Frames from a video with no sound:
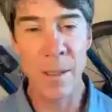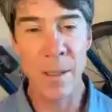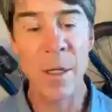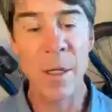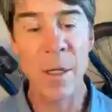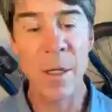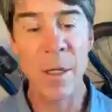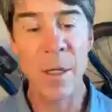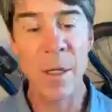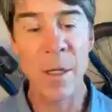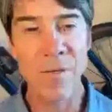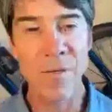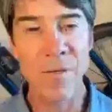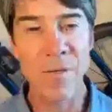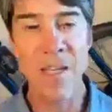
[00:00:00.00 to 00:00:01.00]
uh,
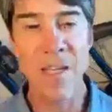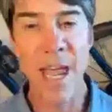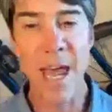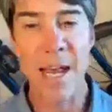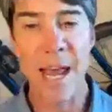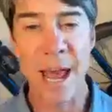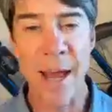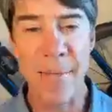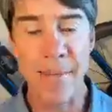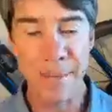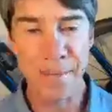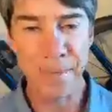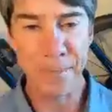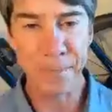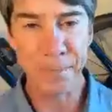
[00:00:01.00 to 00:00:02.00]
to the FasCat
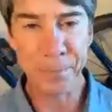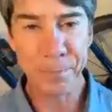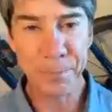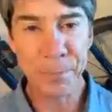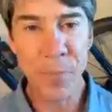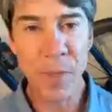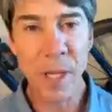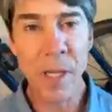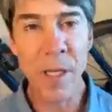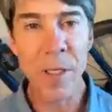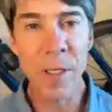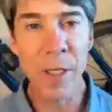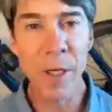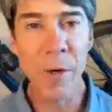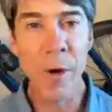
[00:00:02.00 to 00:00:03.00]
app,
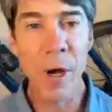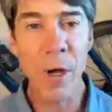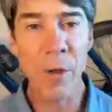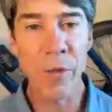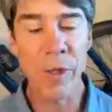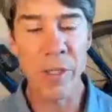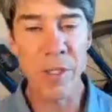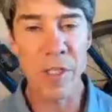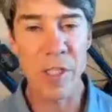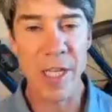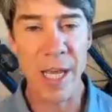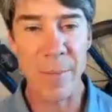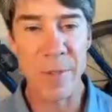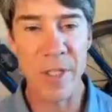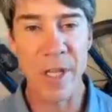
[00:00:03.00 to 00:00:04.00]
uh, you know, all the
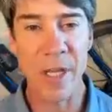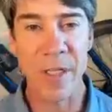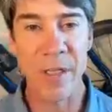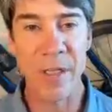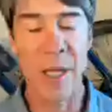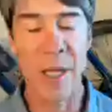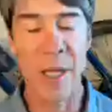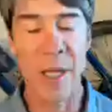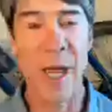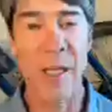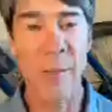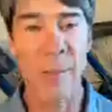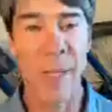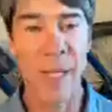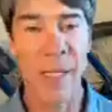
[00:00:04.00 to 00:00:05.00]
steps that we
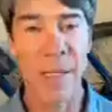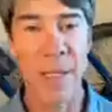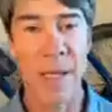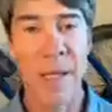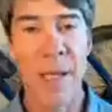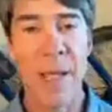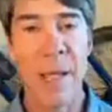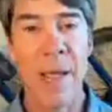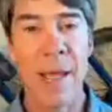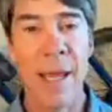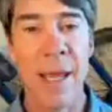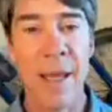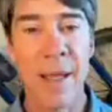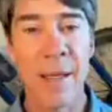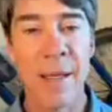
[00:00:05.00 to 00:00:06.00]
recommend
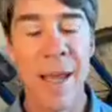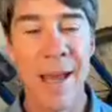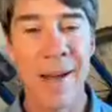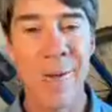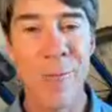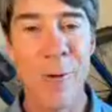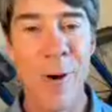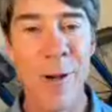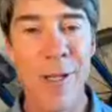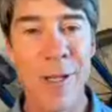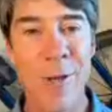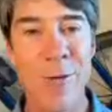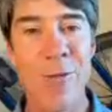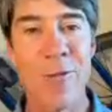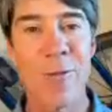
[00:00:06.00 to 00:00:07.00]
and kind of
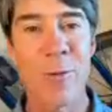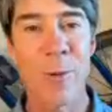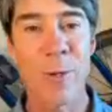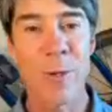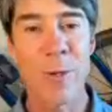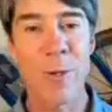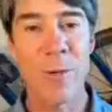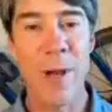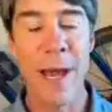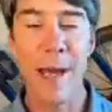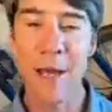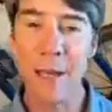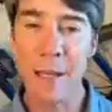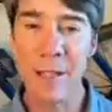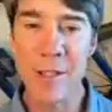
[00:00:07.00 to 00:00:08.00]
walk you through
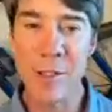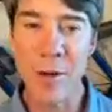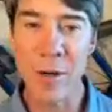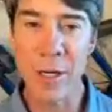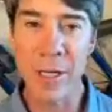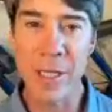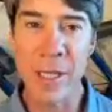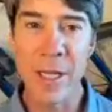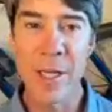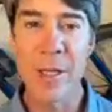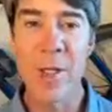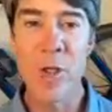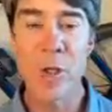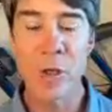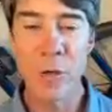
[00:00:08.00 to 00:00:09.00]
how to get started
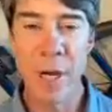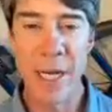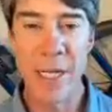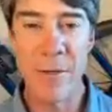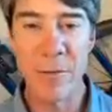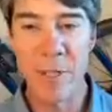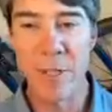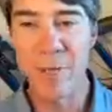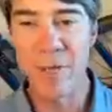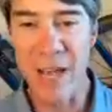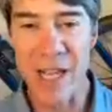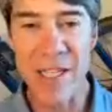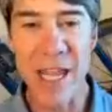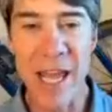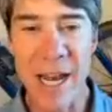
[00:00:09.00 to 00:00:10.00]
training with the
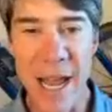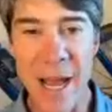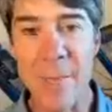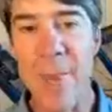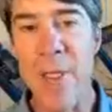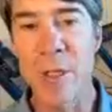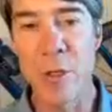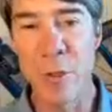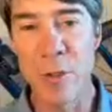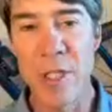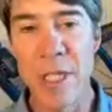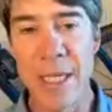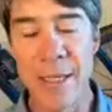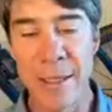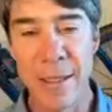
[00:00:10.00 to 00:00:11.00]
FasCat app and
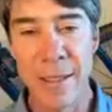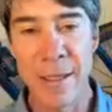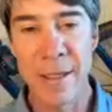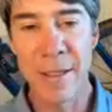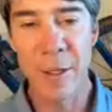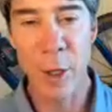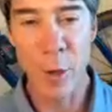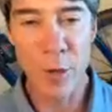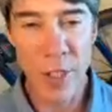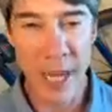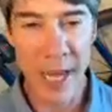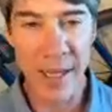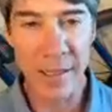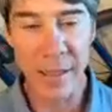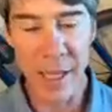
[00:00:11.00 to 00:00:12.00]
using Coach
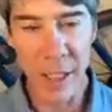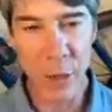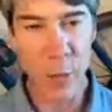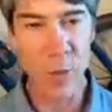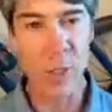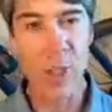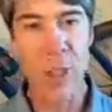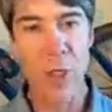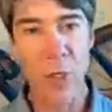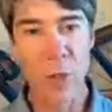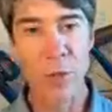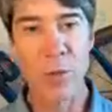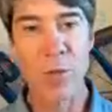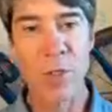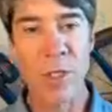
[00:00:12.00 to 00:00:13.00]
Cat like you would
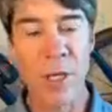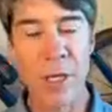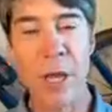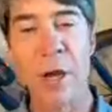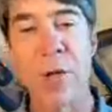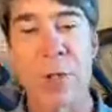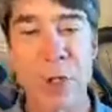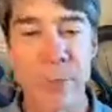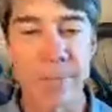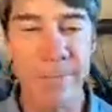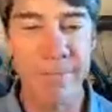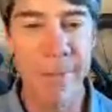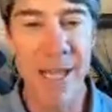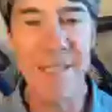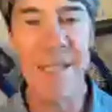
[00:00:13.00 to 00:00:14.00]
use a coach.
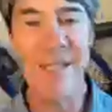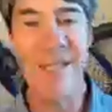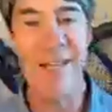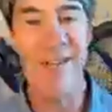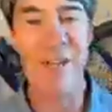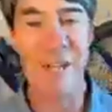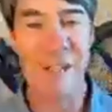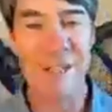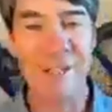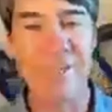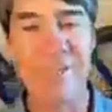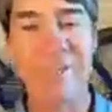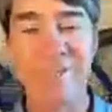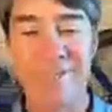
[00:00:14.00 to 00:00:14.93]
How's that sound, Justin?